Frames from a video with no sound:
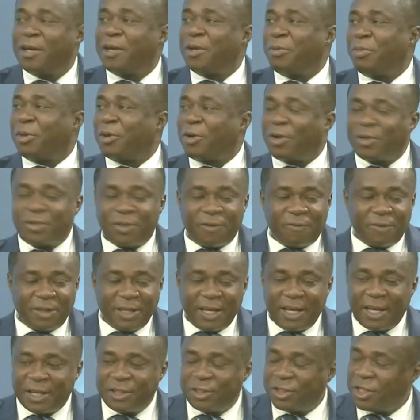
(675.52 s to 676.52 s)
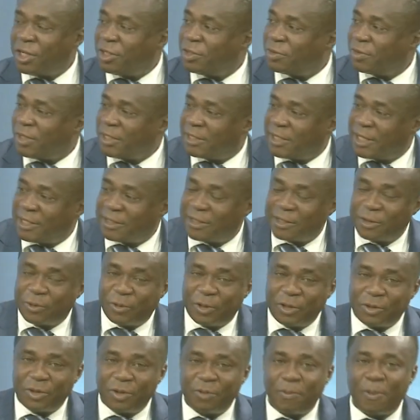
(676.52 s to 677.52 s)
because of the exchange rate
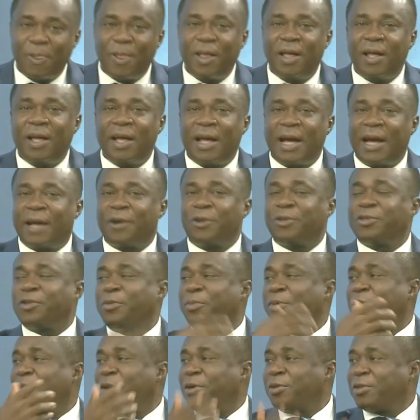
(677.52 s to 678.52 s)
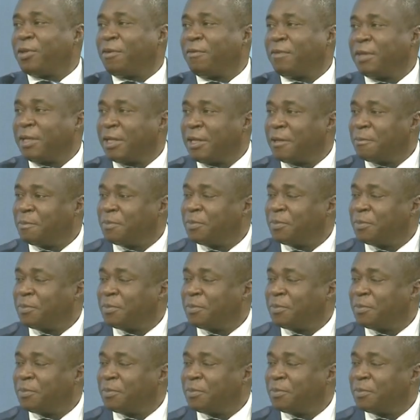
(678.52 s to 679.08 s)
situation, and also because of the,